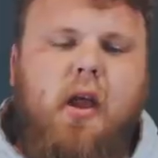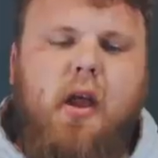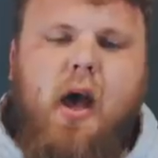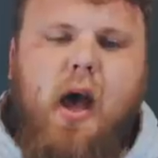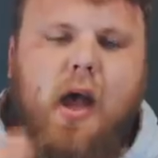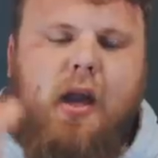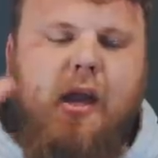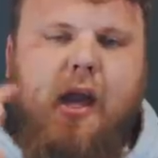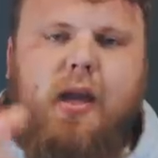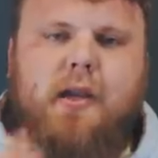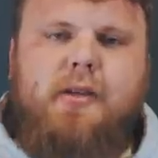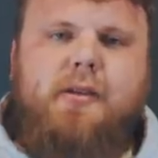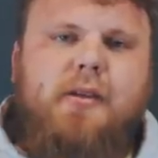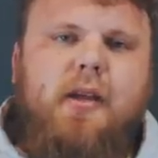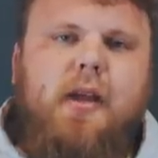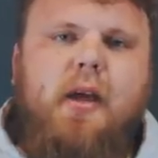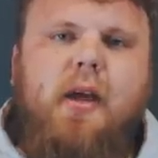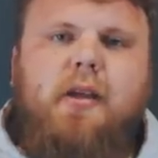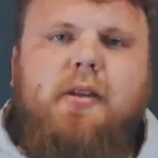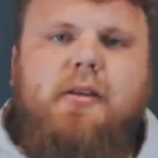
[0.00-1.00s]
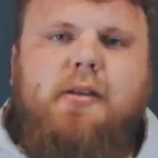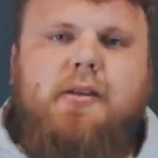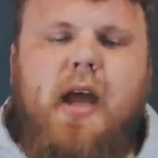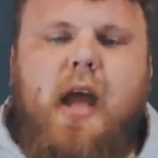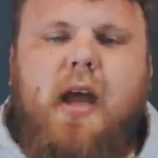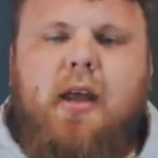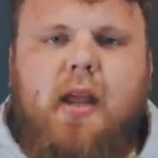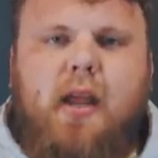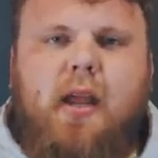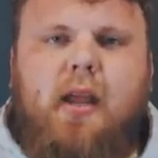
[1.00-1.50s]
a nice,
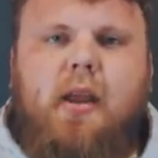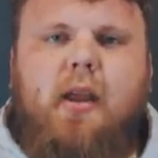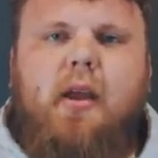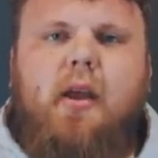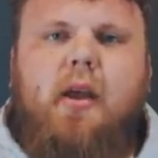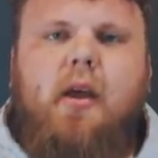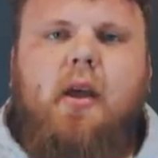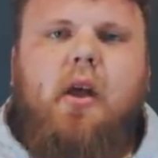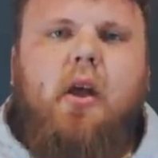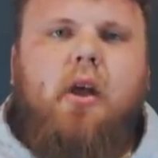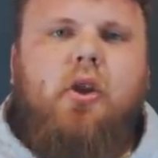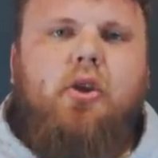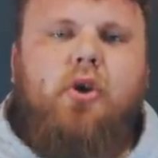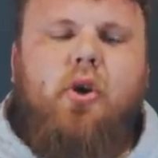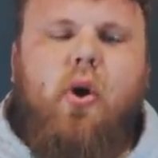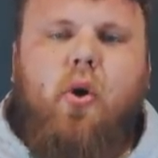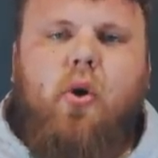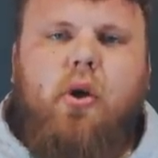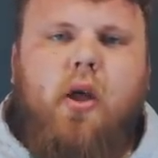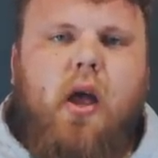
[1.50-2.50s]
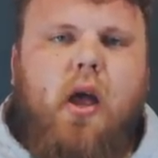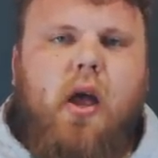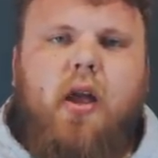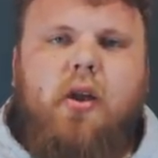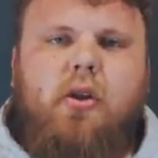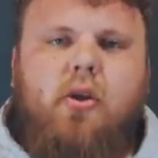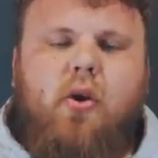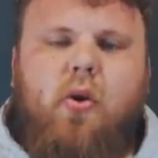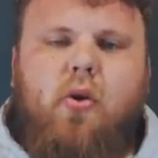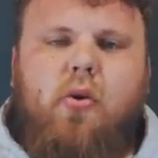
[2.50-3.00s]
steady
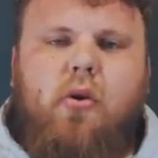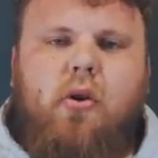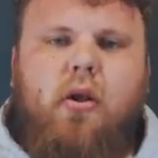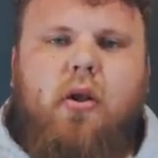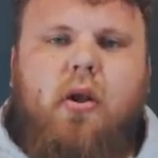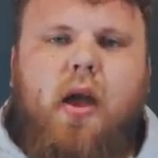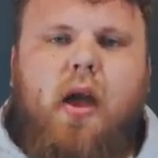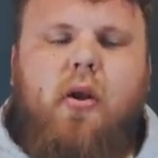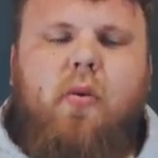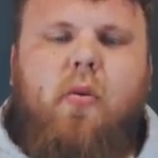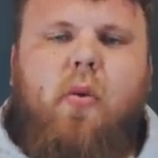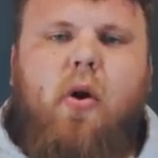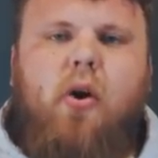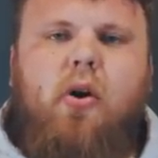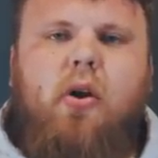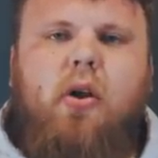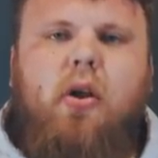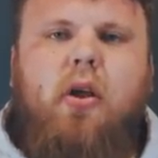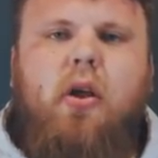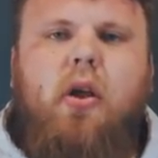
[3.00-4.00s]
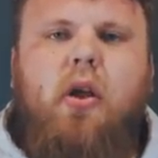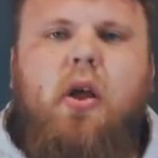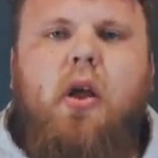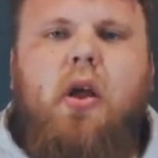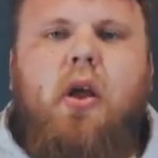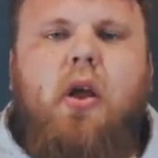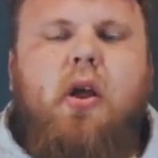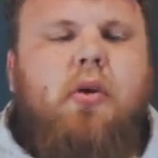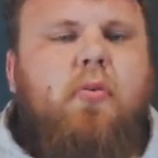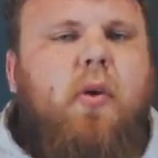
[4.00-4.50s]
walk.
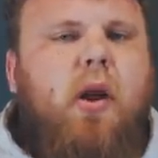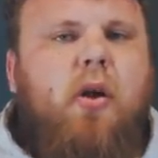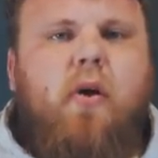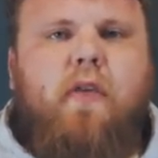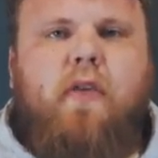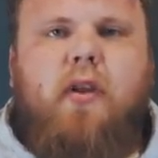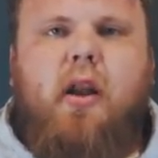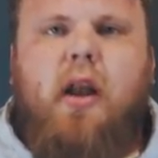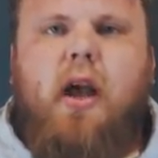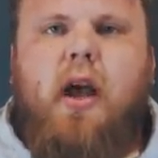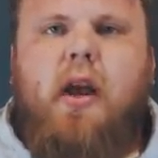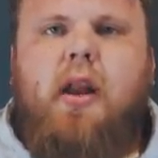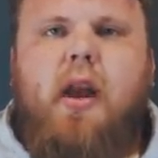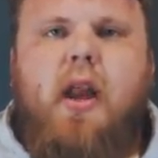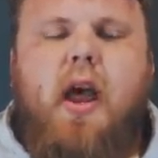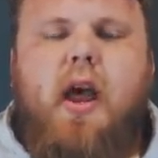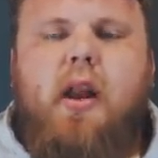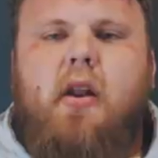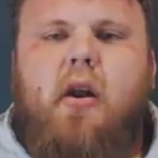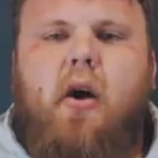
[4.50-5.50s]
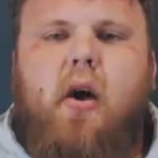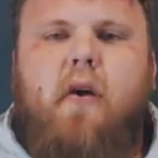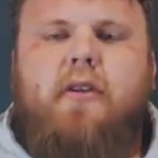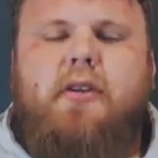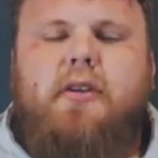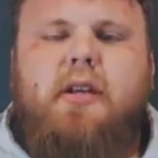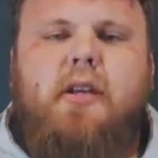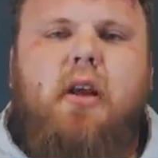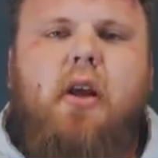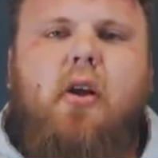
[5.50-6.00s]
Went over the line, and then
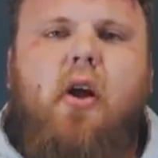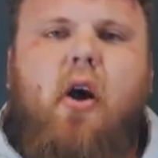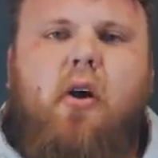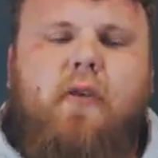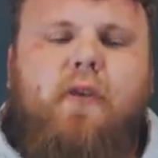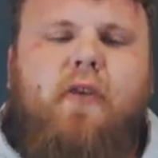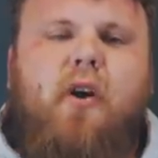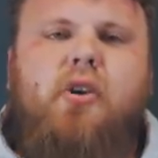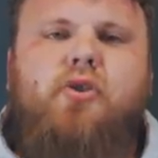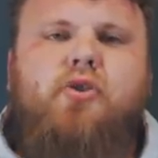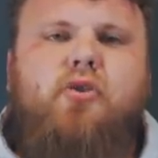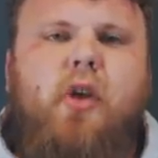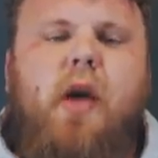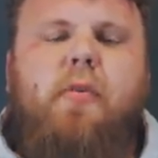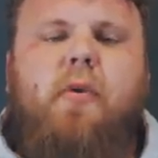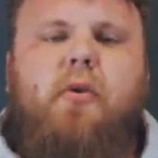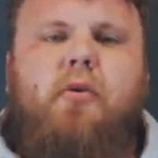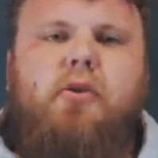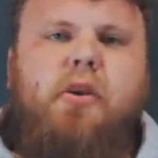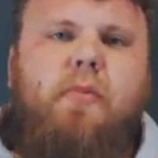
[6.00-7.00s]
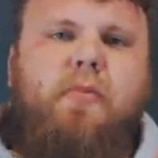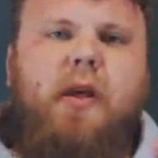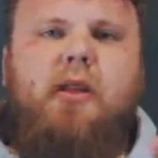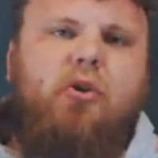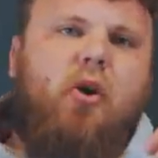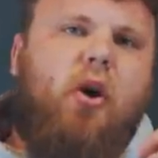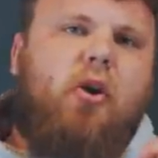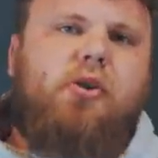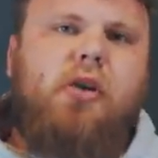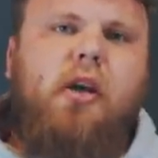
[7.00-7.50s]
obviously the log. First rep was a bit
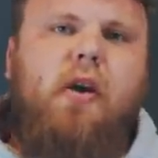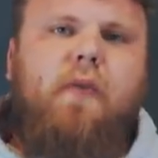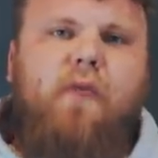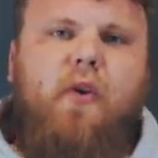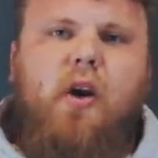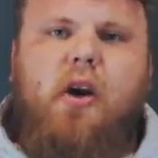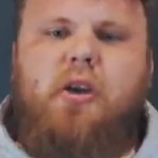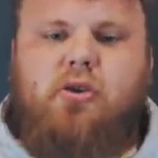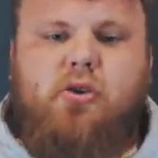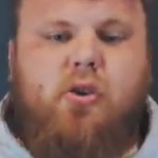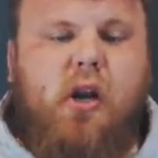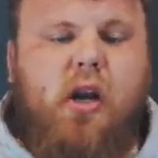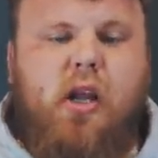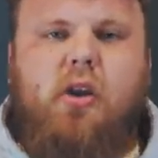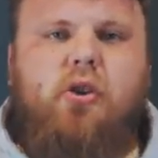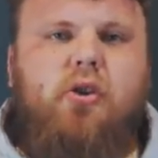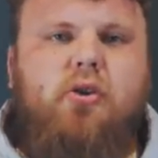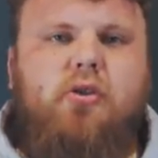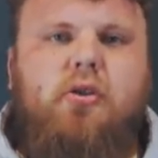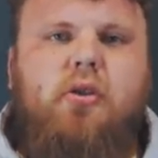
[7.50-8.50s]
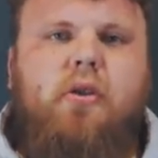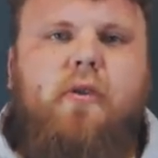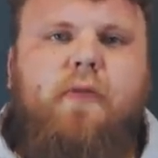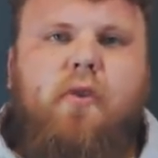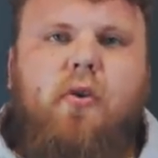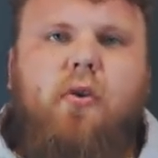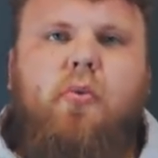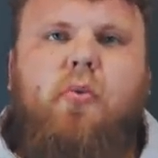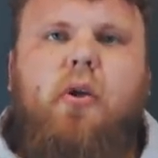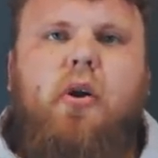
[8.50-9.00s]
dodgy at first, trying to get used to the
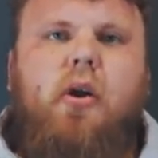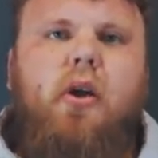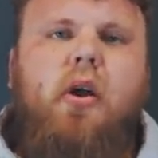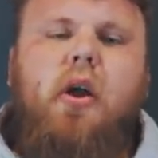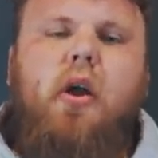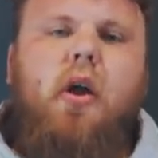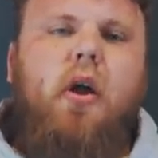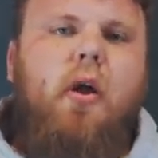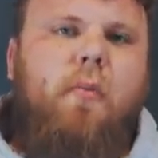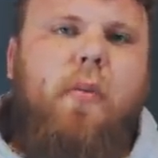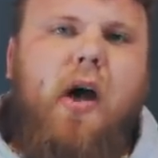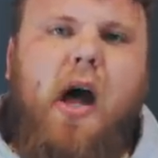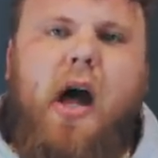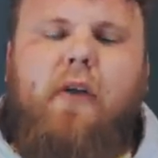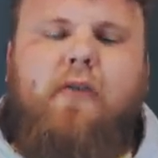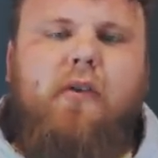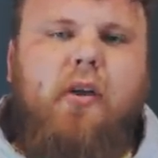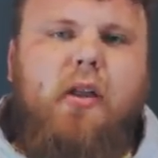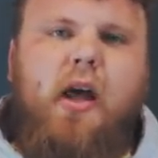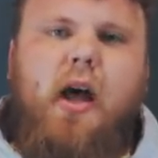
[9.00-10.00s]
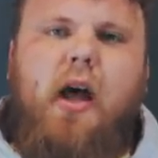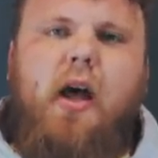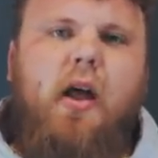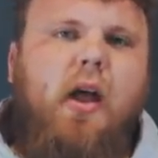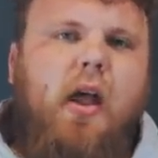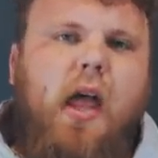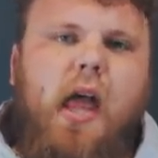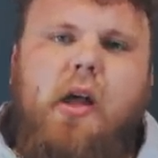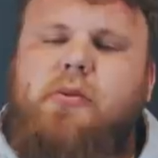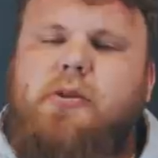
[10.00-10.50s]
footwear, but after that,
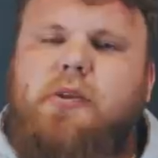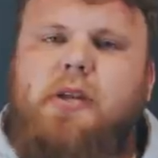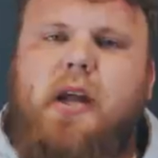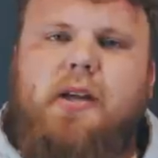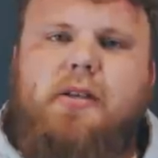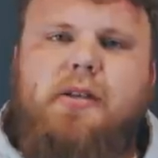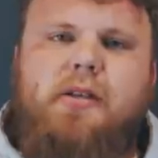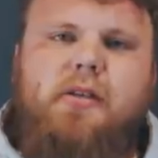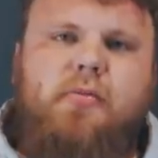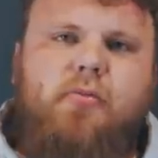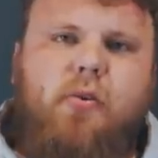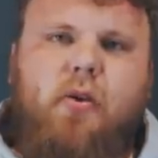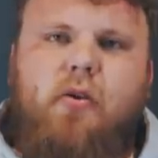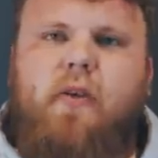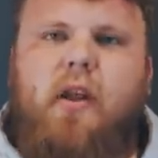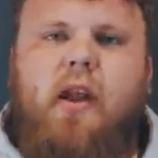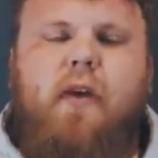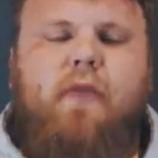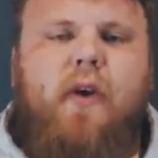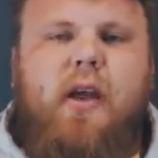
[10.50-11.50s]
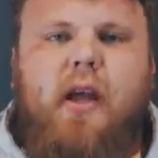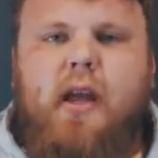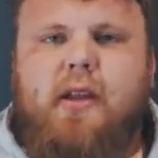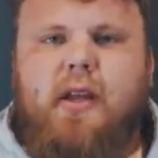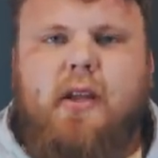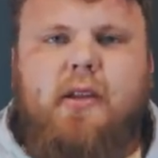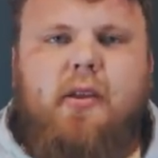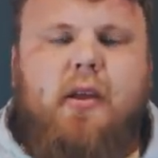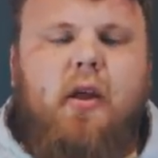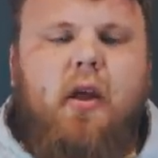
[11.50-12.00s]
it was nice and smooth, and I think I
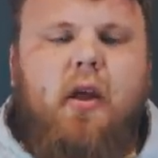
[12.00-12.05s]
did